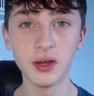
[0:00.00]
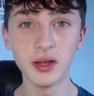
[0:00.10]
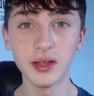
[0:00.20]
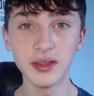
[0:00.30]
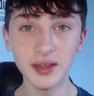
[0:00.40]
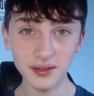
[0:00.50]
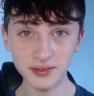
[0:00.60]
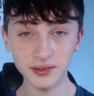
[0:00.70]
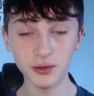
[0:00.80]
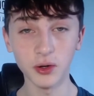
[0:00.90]
Yes,
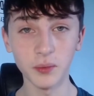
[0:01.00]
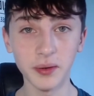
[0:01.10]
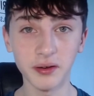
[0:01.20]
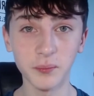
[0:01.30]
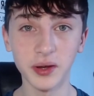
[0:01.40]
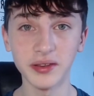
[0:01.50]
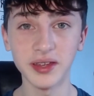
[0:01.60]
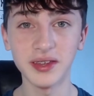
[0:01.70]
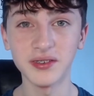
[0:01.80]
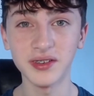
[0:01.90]
you've got to bear in mind that
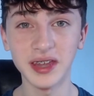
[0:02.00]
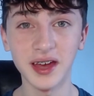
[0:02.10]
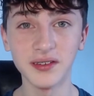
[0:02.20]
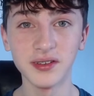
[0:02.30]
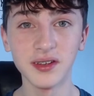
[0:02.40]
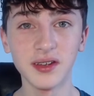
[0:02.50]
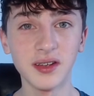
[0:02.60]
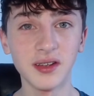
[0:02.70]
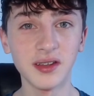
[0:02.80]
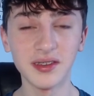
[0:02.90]
he's
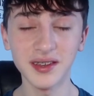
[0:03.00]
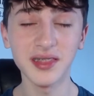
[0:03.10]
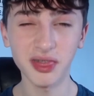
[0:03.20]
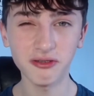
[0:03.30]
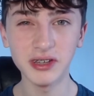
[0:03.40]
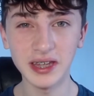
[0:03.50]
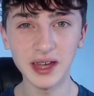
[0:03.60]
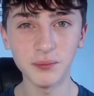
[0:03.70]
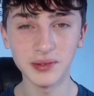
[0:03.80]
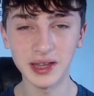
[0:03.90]
had 3
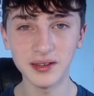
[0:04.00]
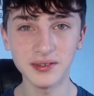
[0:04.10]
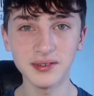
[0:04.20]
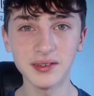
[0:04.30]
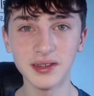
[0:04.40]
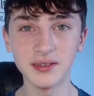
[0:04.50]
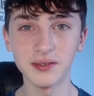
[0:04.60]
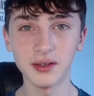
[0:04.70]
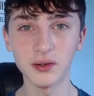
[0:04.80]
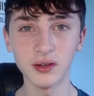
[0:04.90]
games less. He's
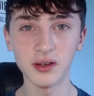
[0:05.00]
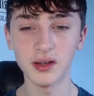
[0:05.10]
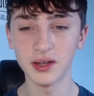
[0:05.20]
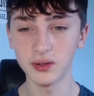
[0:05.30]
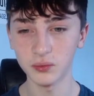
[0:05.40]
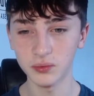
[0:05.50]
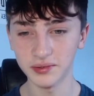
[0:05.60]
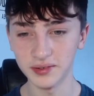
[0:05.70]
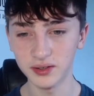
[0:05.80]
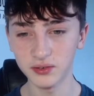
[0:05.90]
like, what is
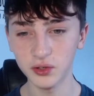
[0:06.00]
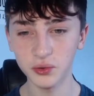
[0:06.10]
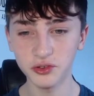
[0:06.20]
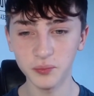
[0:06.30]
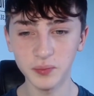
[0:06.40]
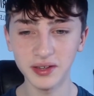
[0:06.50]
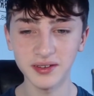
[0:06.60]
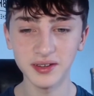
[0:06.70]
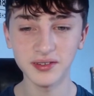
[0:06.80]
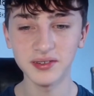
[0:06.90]
it, 200 minutes
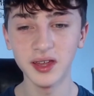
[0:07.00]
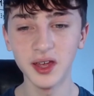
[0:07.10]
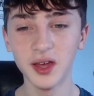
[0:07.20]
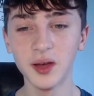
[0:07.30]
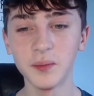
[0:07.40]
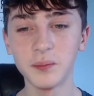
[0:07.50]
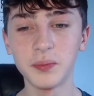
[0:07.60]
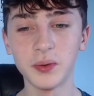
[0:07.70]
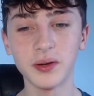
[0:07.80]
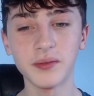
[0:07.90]
less,
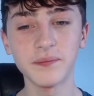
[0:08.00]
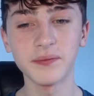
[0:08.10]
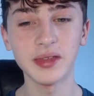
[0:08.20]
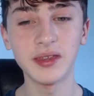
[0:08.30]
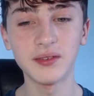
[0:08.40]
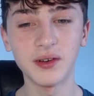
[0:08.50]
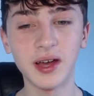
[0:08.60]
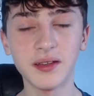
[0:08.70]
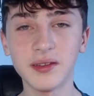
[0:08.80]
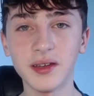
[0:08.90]
but he's not
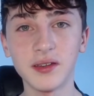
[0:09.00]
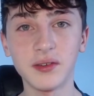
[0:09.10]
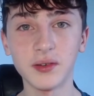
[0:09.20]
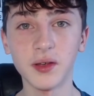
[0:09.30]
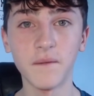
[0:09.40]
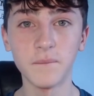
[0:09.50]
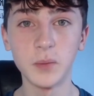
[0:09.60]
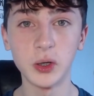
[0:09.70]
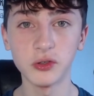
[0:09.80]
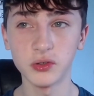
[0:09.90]
had as
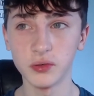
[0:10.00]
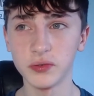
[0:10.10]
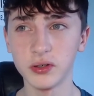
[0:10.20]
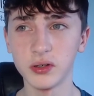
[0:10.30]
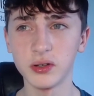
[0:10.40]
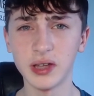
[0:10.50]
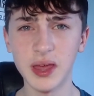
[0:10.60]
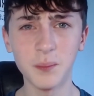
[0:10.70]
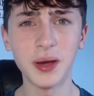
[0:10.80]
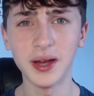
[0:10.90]
much of a
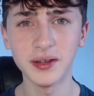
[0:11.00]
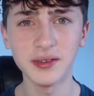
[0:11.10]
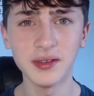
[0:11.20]
impact